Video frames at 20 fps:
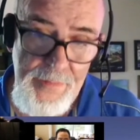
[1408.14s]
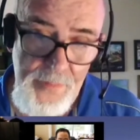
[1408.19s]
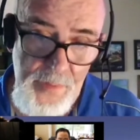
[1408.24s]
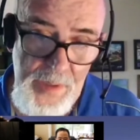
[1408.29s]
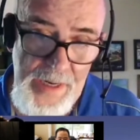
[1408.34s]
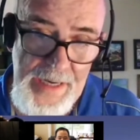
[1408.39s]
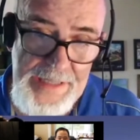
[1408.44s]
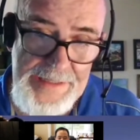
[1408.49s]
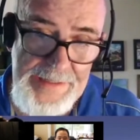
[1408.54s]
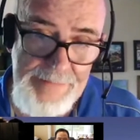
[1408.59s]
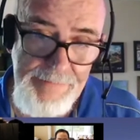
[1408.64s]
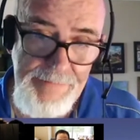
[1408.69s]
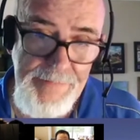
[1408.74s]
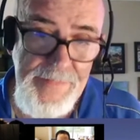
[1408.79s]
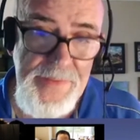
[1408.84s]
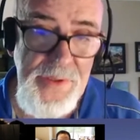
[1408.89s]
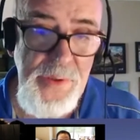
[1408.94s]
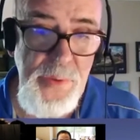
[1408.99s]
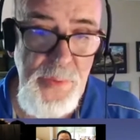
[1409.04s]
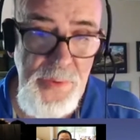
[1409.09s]
right?
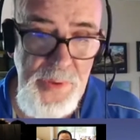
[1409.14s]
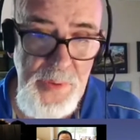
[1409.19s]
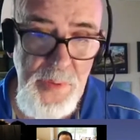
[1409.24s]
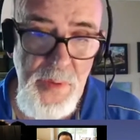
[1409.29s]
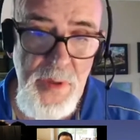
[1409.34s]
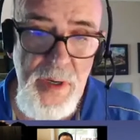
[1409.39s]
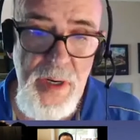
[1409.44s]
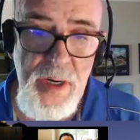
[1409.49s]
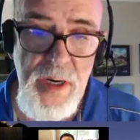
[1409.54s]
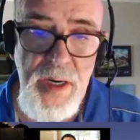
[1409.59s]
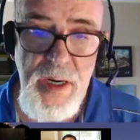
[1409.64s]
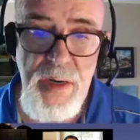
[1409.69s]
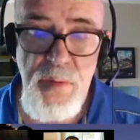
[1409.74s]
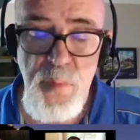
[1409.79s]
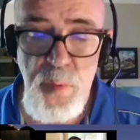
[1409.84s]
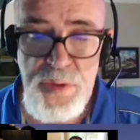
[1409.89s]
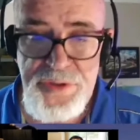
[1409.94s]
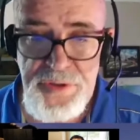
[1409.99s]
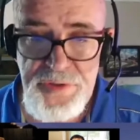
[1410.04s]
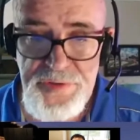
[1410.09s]
Who you are,
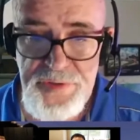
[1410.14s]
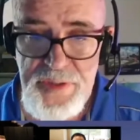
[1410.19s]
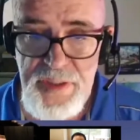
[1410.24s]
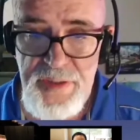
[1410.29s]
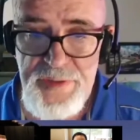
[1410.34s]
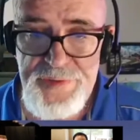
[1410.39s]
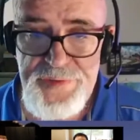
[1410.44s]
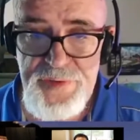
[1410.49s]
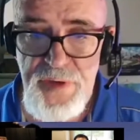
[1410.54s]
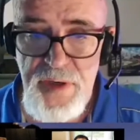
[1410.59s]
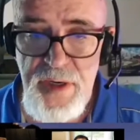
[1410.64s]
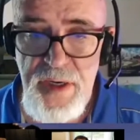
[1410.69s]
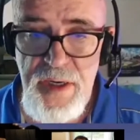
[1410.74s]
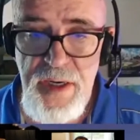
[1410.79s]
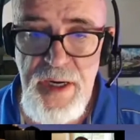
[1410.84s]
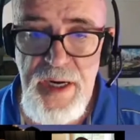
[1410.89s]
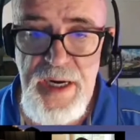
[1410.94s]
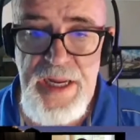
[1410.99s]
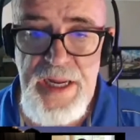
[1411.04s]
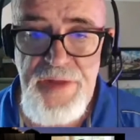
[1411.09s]
what your skills are.
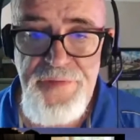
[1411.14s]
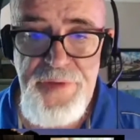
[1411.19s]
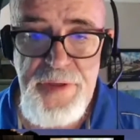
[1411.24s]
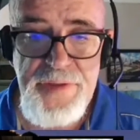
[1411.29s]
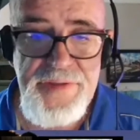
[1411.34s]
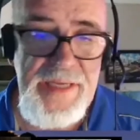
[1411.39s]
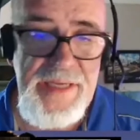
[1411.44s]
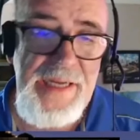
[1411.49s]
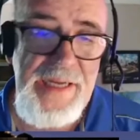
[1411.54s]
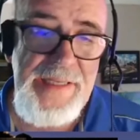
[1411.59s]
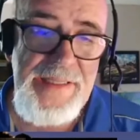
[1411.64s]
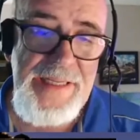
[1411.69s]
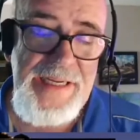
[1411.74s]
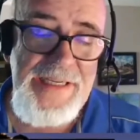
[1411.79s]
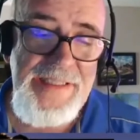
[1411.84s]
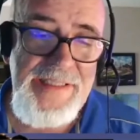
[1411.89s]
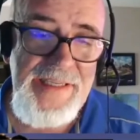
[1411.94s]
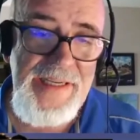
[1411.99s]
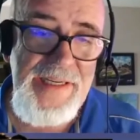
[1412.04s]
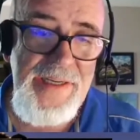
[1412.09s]
If you say
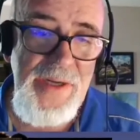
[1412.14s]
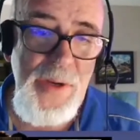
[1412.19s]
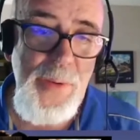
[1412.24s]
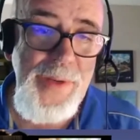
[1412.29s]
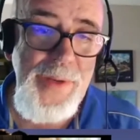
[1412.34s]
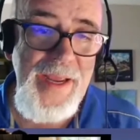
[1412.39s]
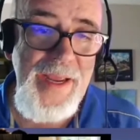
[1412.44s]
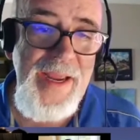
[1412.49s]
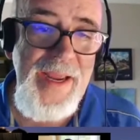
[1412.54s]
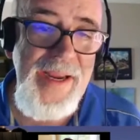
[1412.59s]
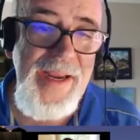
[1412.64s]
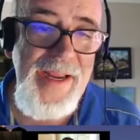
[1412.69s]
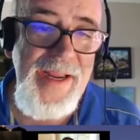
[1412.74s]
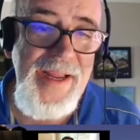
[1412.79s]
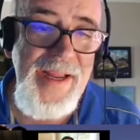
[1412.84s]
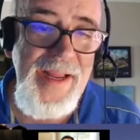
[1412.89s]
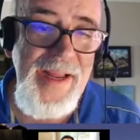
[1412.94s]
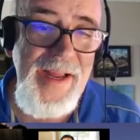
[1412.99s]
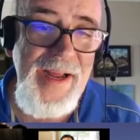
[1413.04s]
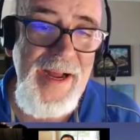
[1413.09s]
LinkedIn, okay,
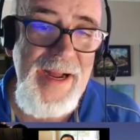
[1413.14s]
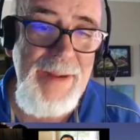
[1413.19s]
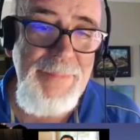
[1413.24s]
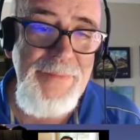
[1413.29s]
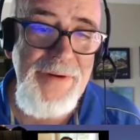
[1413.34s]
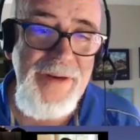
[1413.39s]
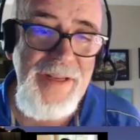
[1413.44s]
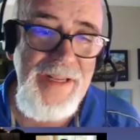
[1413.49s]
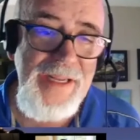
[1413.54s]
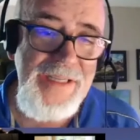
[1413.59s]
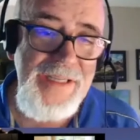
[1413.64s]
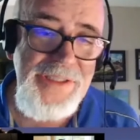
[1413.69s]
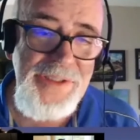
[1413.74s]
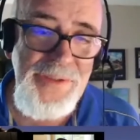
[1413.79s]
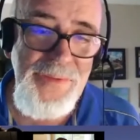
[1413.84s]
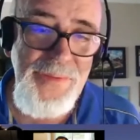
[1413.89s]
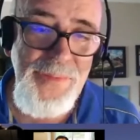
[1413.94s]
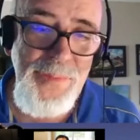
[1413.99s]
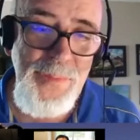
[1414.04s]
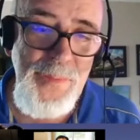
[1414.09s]
I'm going to let
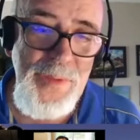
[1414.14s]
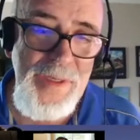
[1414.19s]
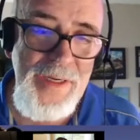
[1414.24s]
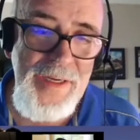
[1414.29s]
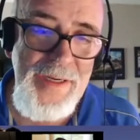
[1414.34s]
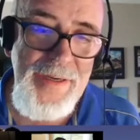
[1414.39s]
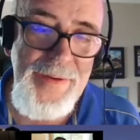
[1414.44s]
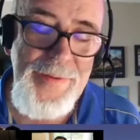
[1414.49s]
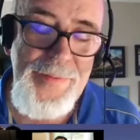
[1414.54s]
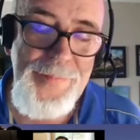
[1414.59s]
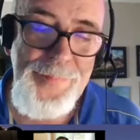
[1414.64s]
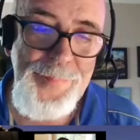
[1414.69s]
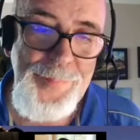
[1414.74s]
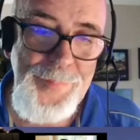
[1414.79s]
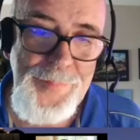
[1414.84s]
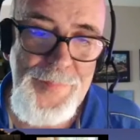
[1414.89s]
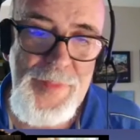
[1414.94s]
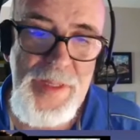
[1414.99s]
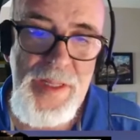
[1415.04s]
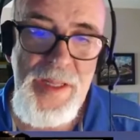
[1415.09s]
you
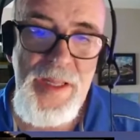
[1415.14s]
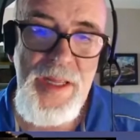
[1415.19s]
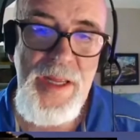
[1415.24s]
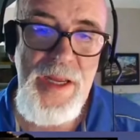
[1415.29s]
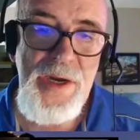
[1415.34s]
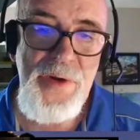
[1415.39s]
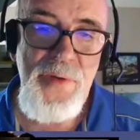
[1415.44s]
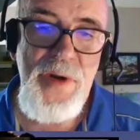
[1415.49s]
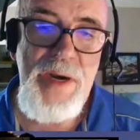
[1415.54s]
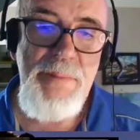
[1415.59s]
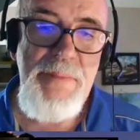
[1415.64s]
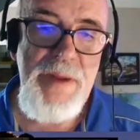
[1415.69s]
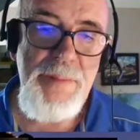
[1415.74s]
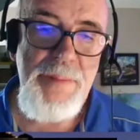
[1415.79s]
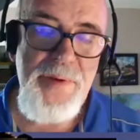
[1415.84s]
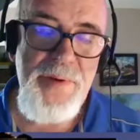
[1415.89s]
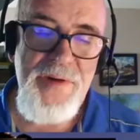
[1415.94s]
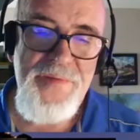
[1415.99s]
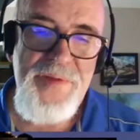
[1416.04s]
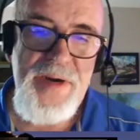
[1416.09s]
create my
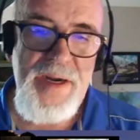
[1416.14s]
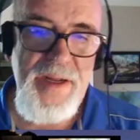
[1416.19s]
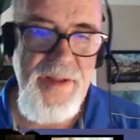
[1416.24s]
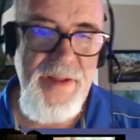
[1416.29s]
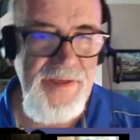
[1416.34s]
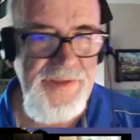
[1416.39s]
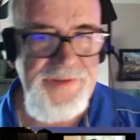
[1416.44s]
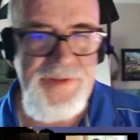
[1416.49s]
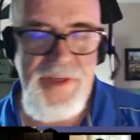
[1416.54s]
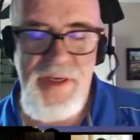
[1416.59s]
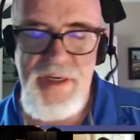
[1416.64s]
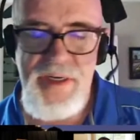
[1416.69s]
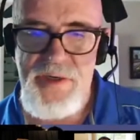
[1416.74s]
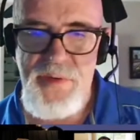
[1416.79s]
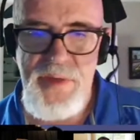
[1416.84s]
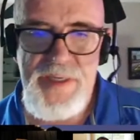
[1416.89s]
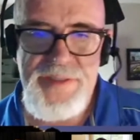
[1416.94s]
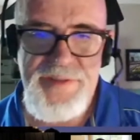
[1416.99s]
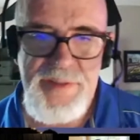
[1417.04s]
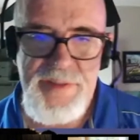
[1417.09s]
profile. It's going to
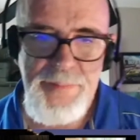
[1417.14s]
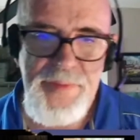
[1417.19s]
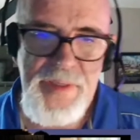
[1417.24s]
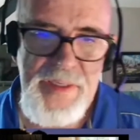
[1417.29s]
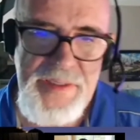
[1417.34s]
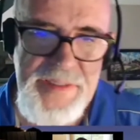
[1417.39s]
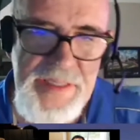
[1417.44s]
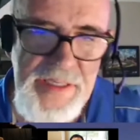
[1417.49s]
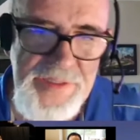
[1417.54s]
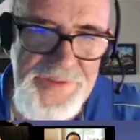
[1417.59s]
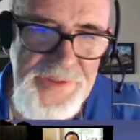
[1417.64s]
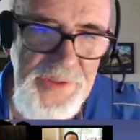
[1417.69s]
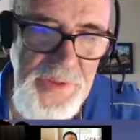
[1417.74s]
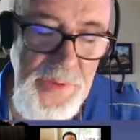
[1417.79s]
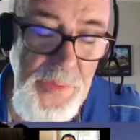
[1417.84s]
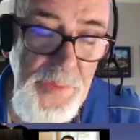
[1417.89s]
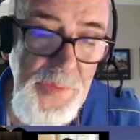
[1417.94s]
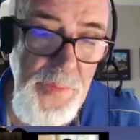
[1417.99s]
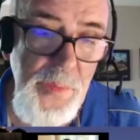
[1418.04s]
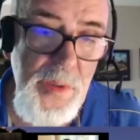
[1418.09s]
create something that tells you
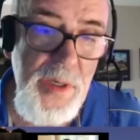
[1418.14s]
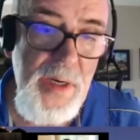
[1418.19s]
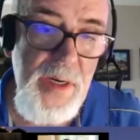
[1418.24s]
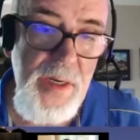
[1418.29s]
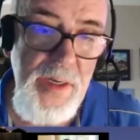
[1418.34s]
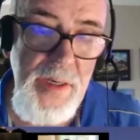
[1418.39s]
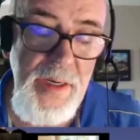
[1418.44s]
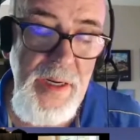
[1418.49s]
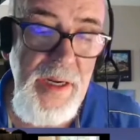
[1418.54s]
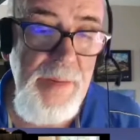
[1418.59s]
who you are,